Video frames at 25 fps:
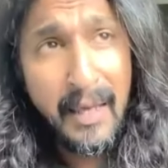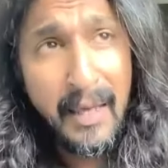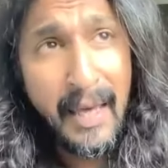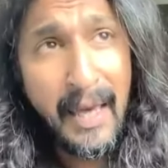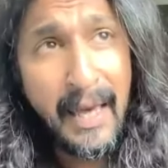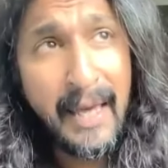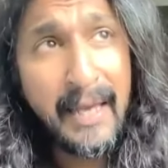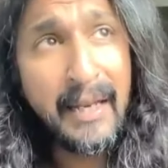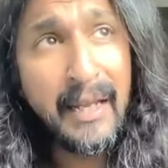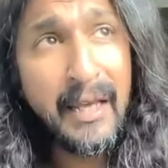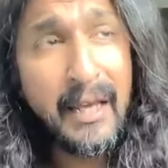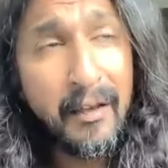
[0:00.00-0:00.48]

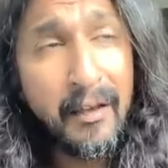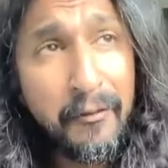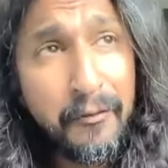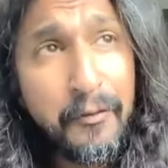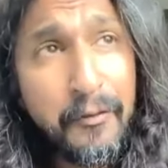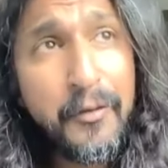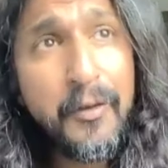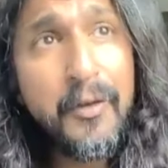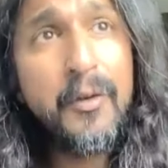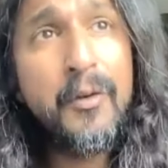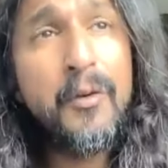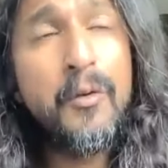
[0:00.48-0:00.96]
And
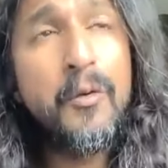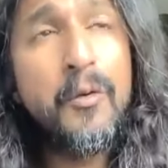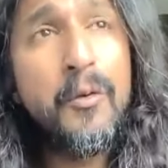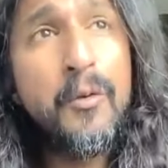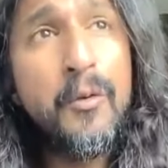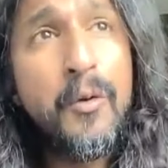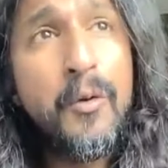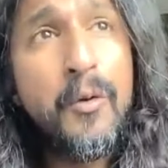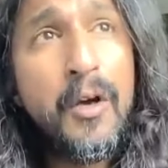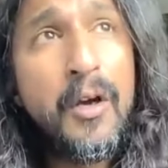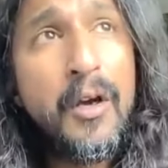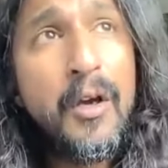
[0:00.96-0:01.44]
if
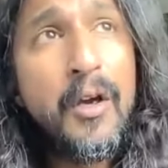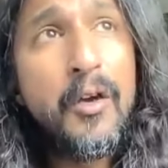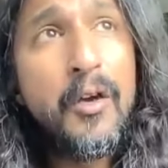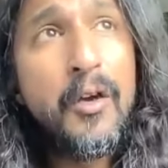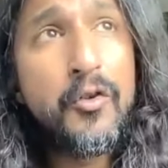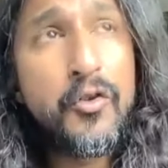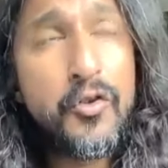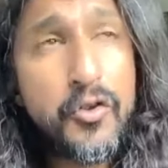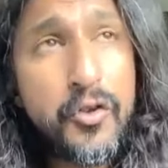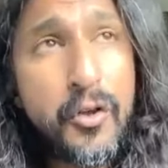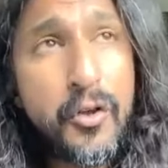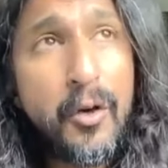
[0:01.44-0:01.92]
you
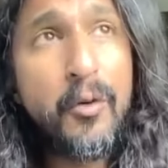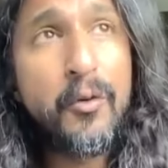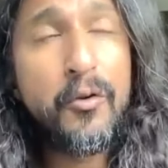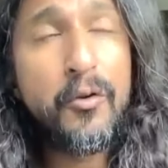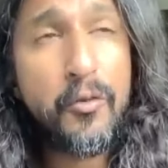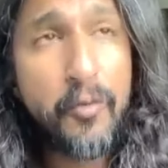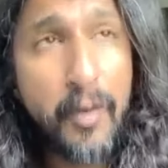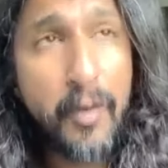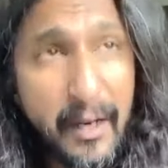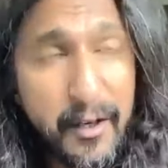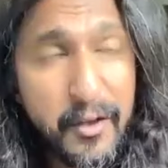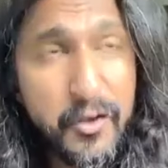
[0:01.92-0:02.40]
show
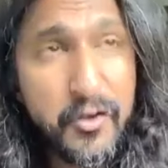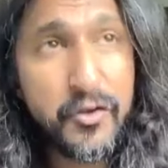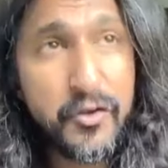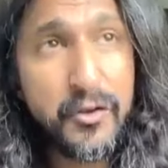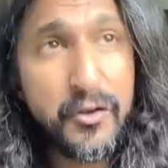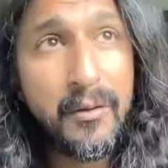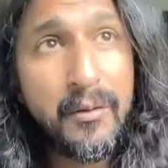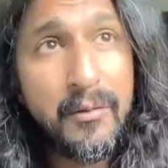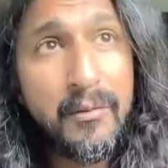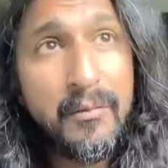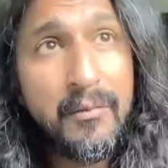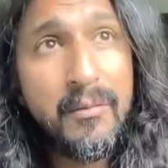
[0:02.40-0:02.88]

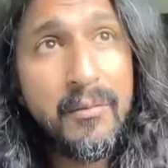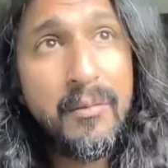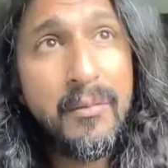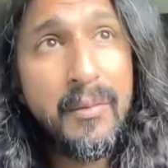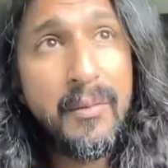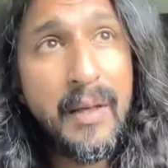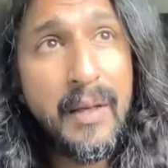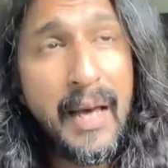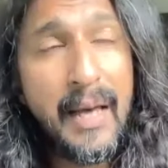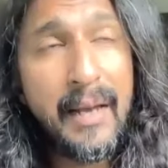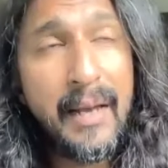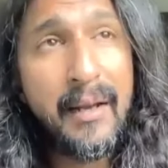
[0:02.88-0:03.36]
traction
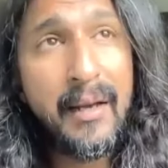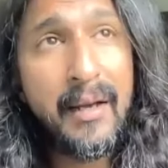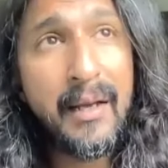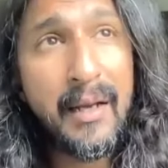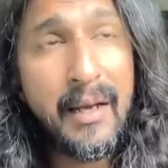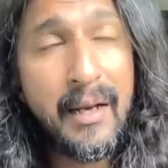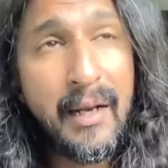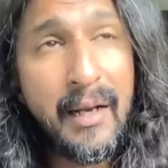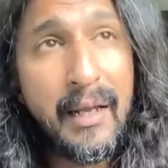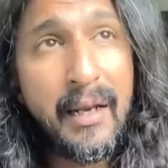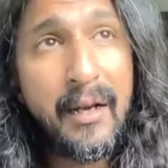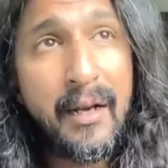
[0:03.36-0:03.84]
and a
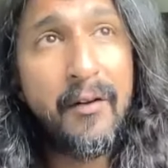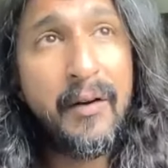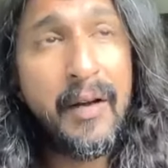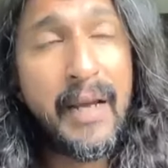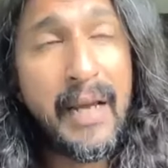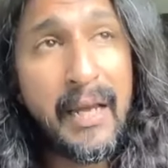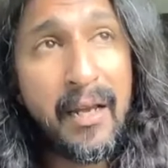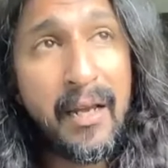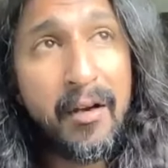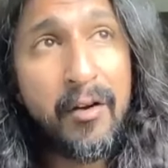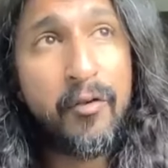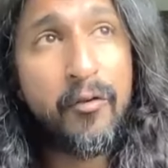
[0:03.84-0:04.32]
clear
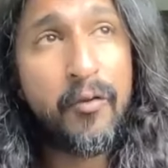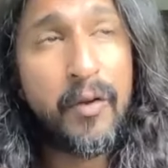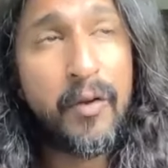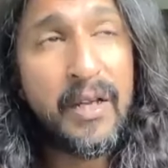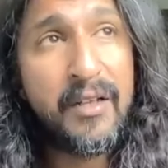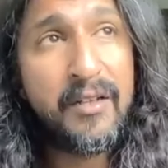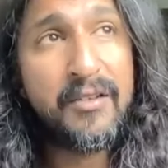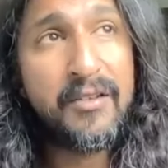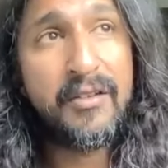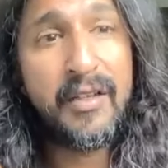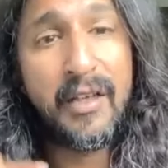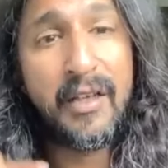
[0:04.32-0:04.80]

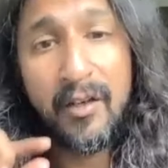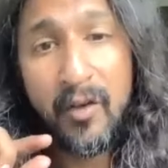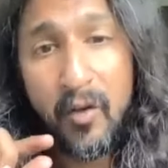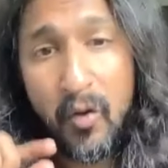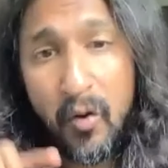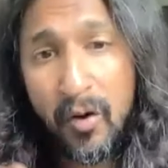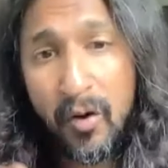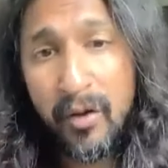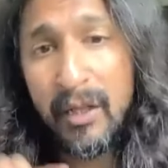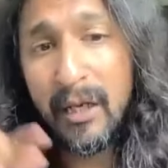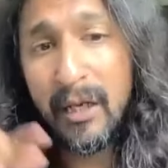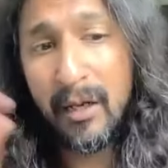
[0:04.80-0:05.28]
increase in
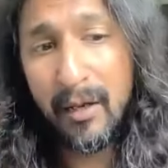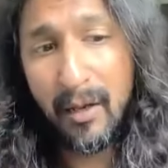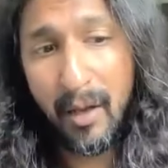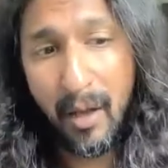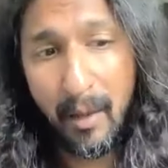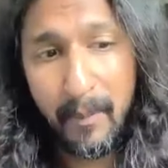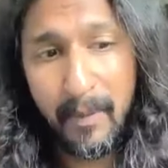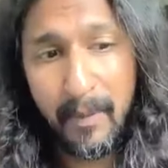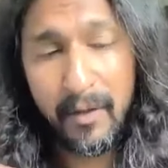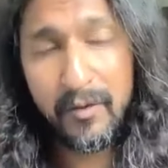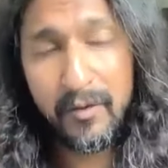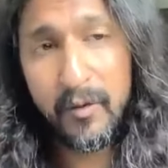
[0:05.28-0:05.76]
unit
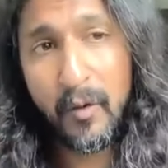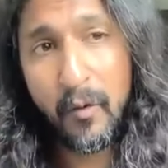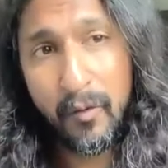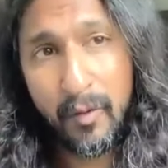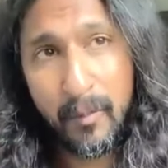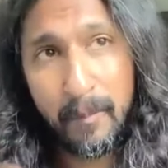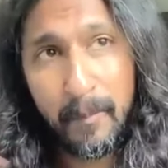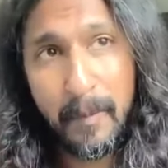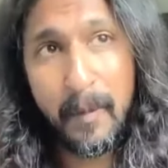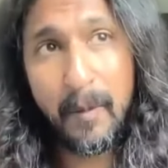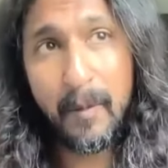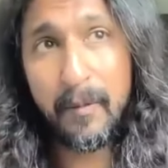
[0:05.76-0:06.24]
economics over
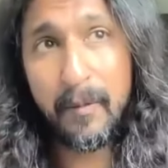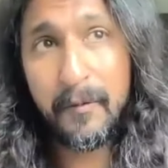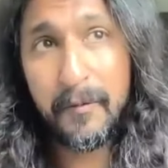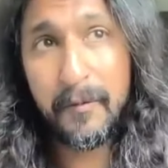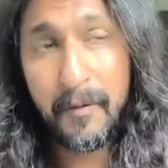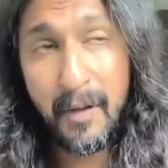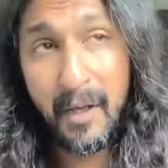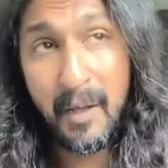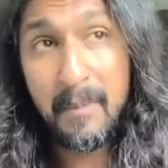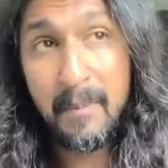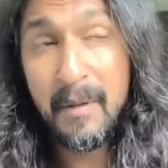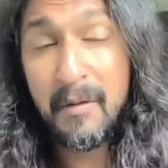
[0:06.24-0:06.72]
a period of
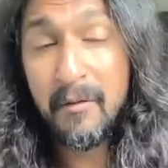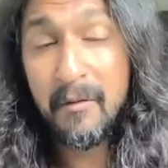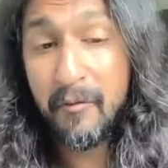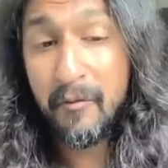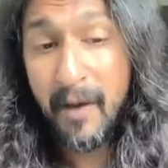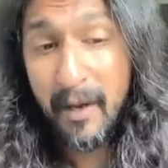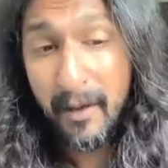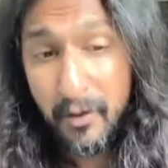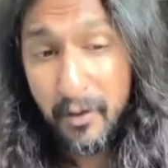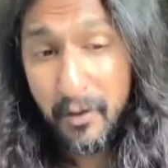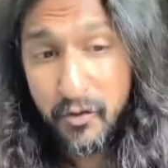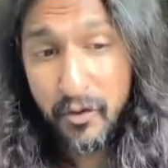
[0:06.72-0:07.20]
time,
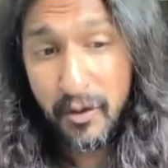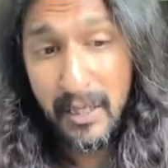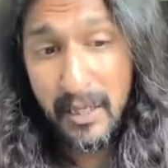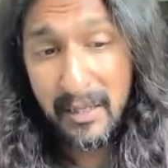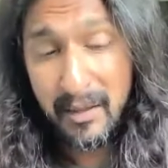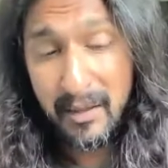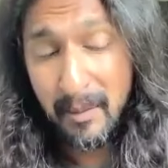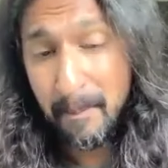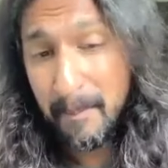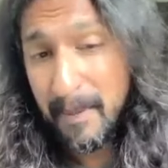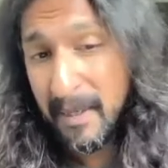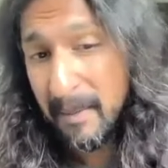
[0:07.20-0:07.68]
eventually
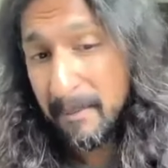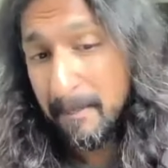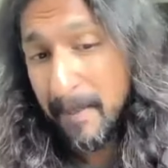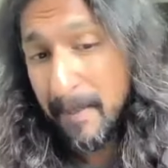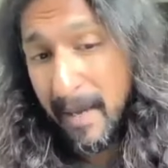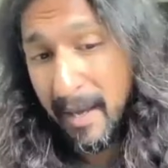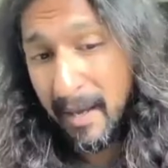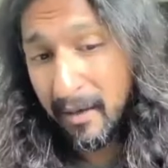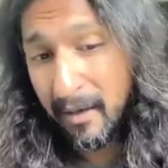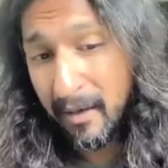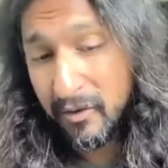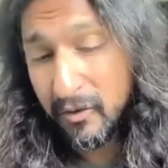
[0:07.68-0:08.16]
the big
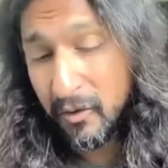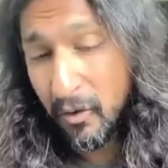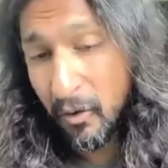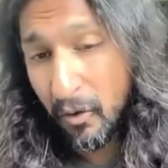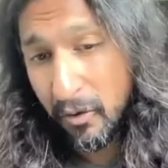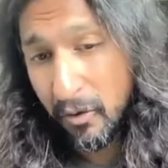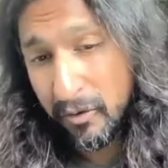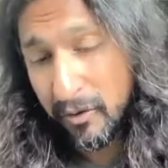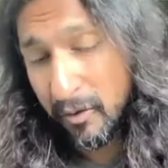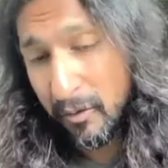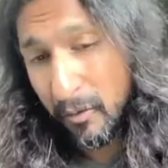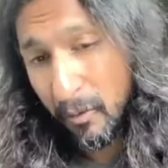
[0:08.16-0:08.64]
banks
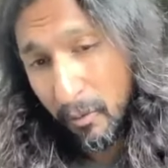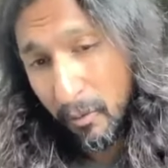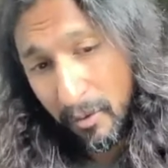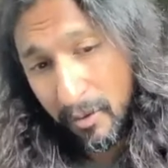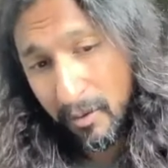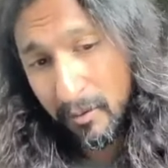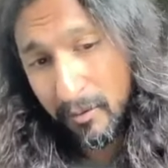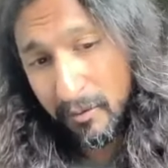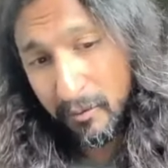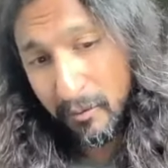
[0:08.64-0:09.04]
can't ignore you.